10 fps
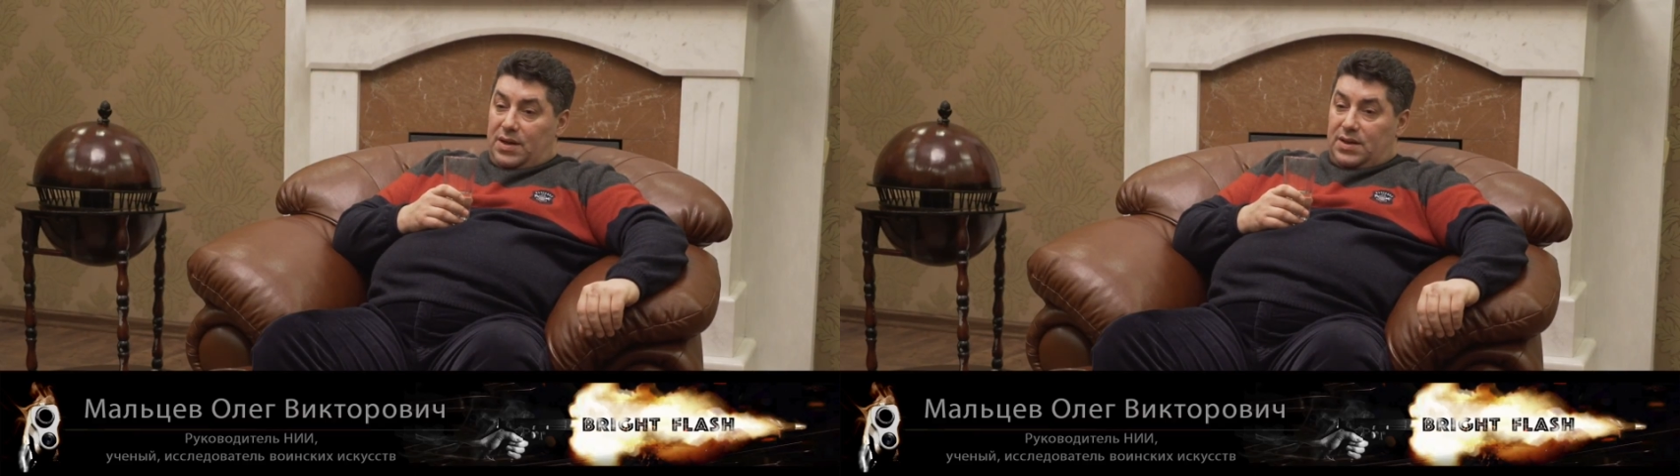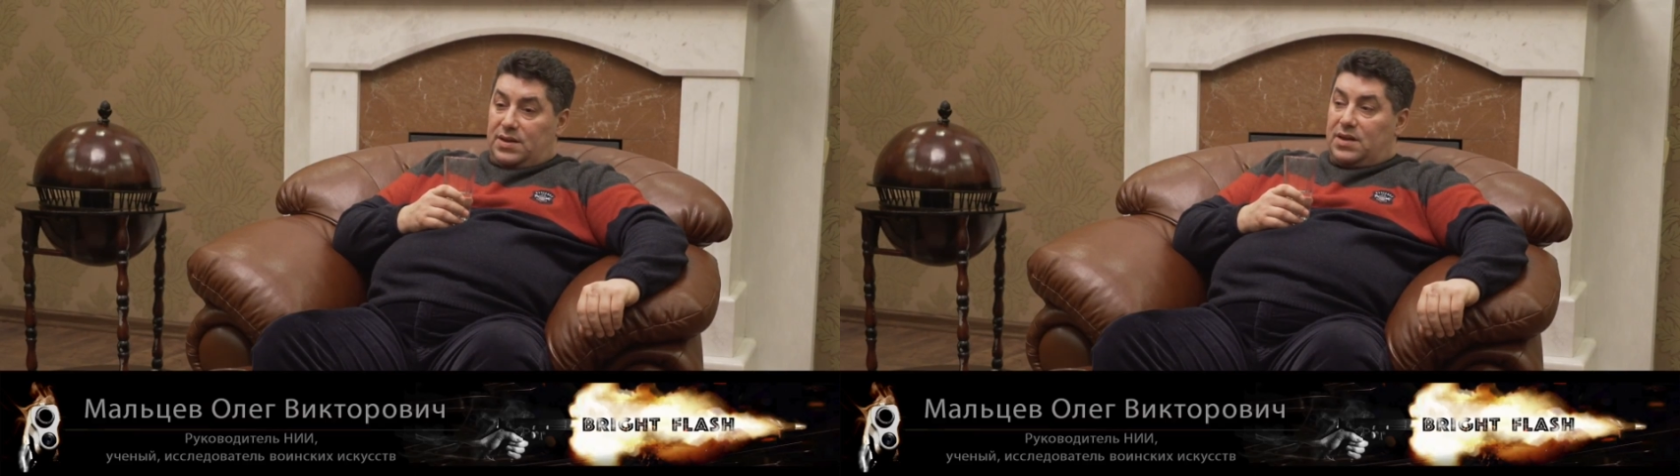
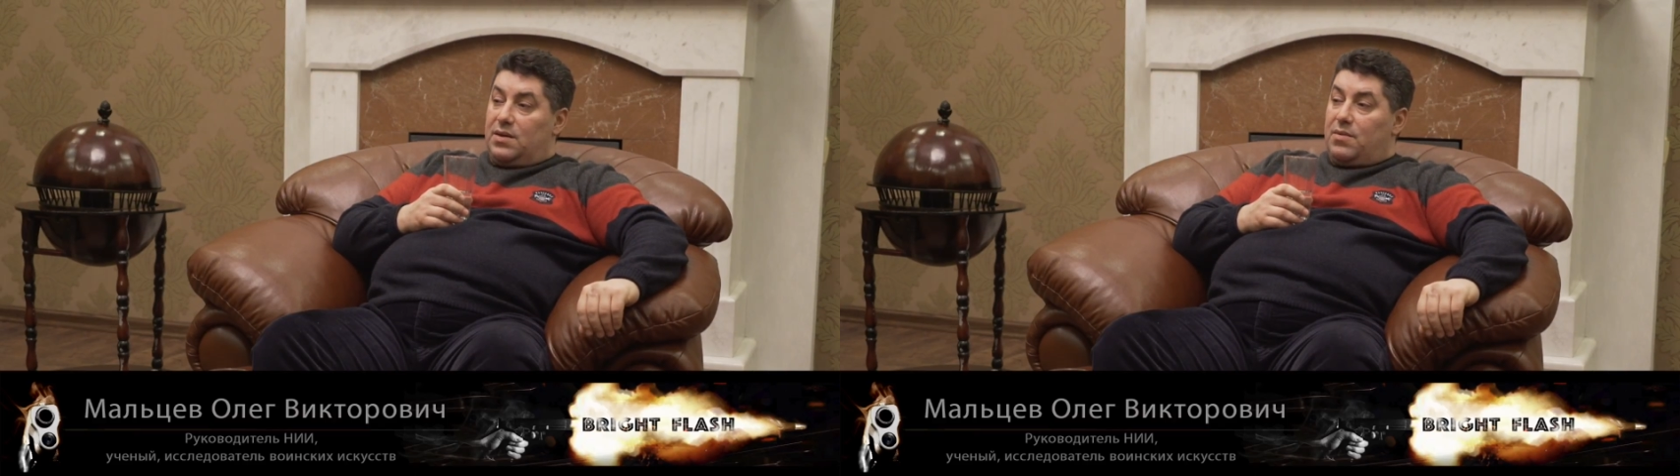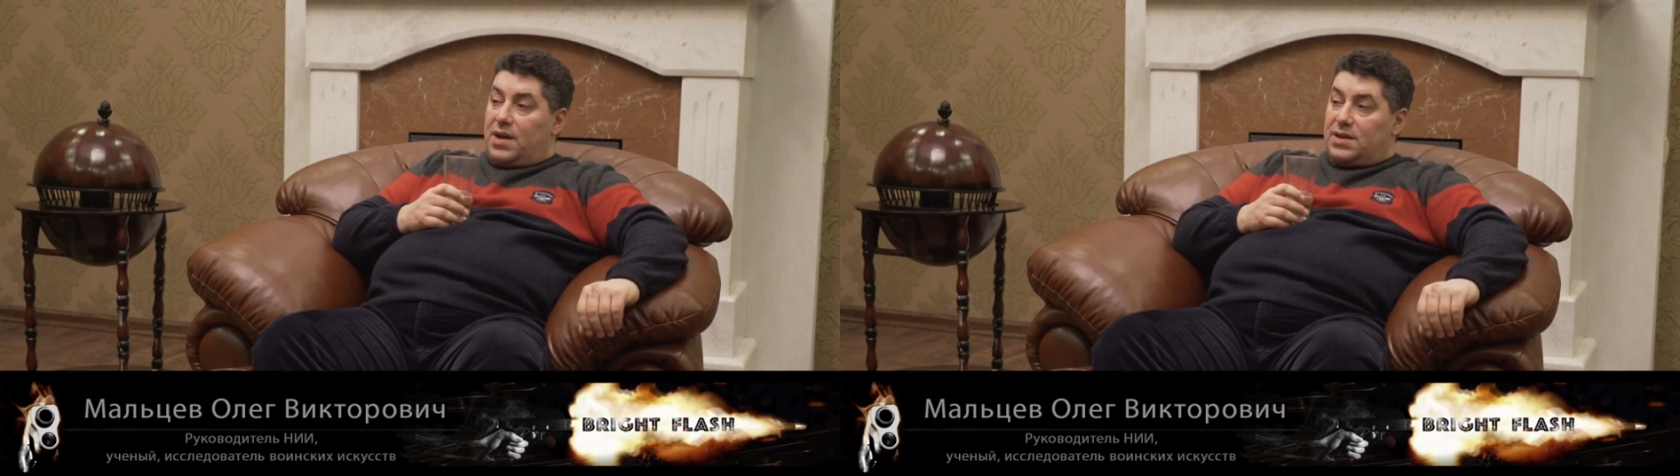
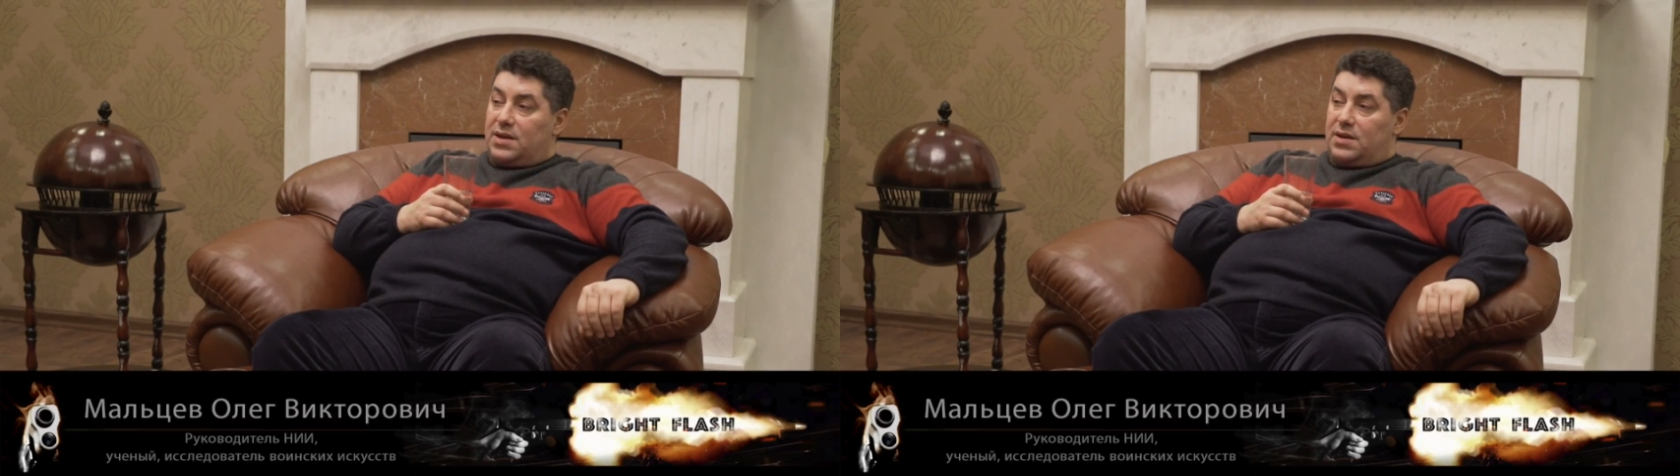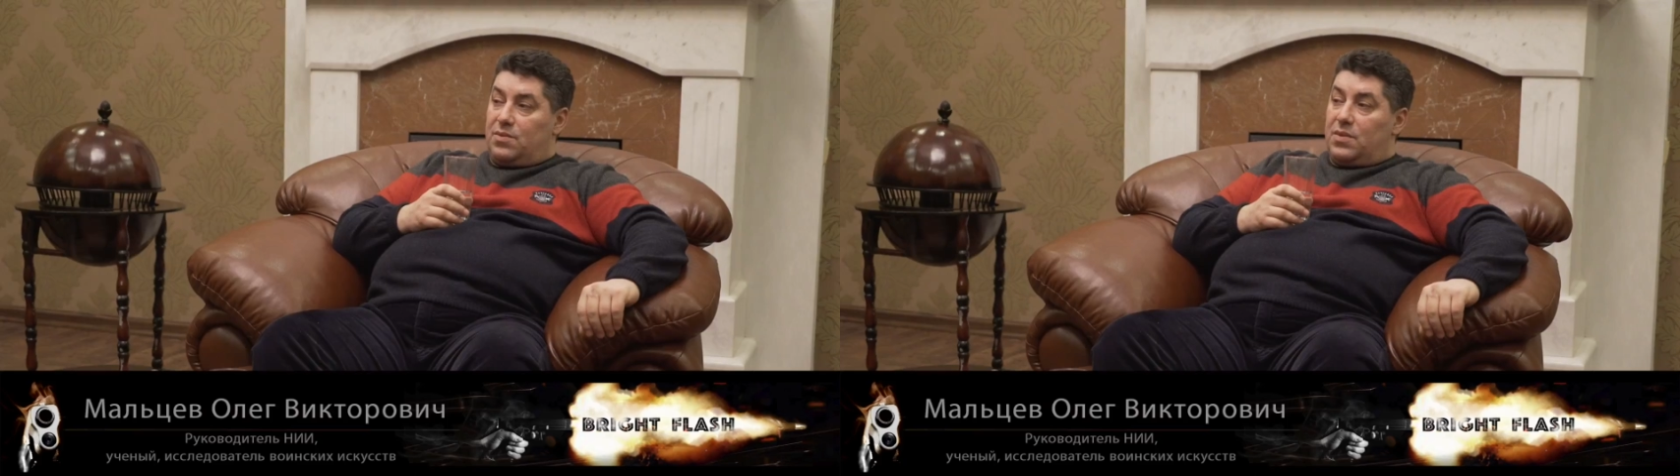
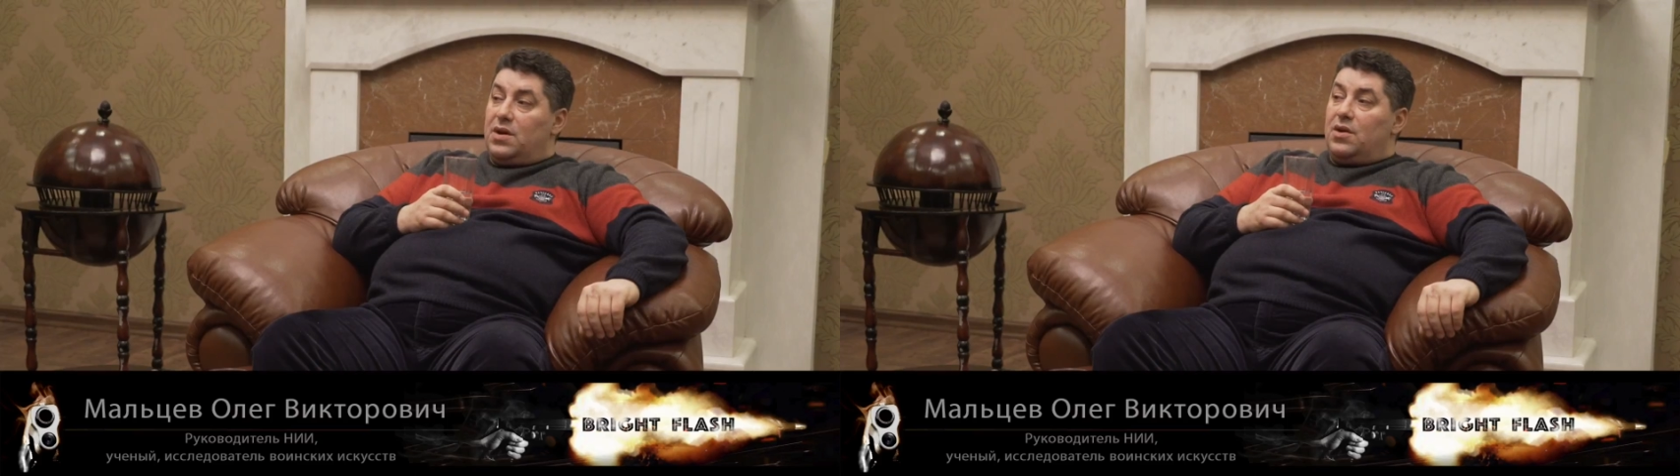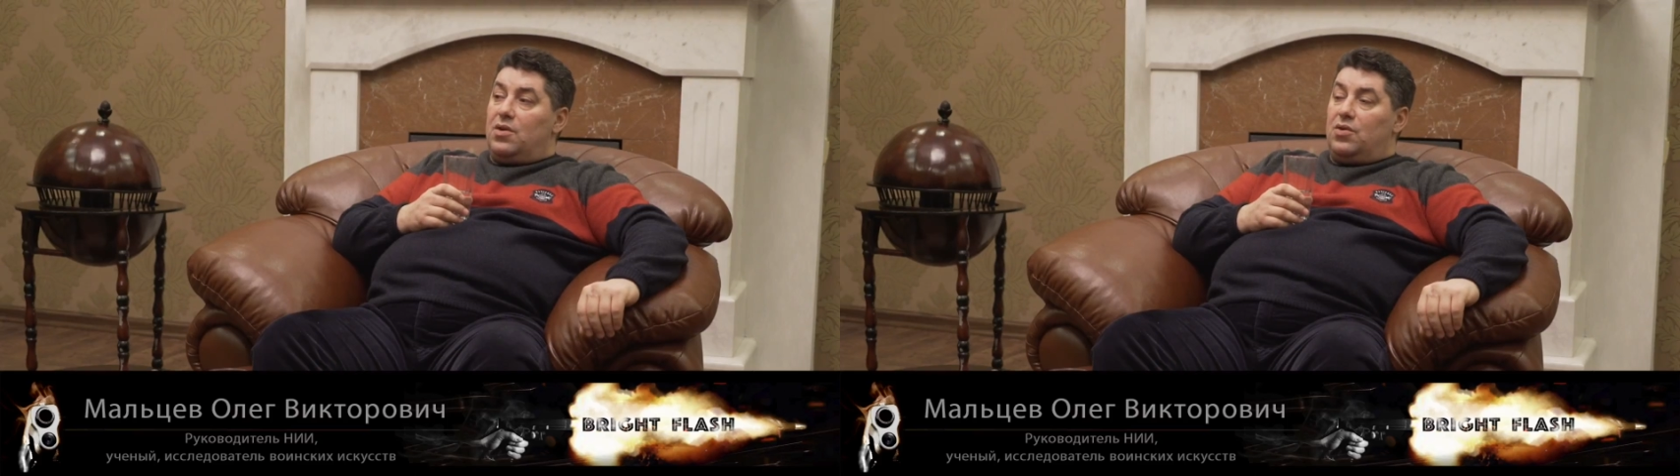requiring
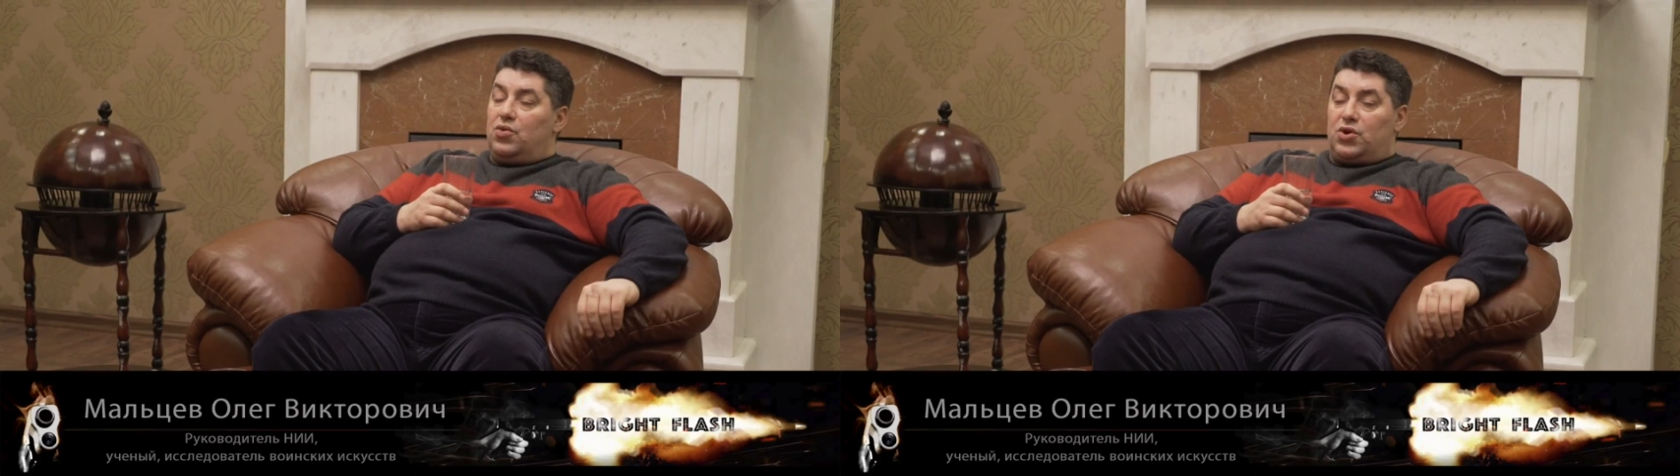training.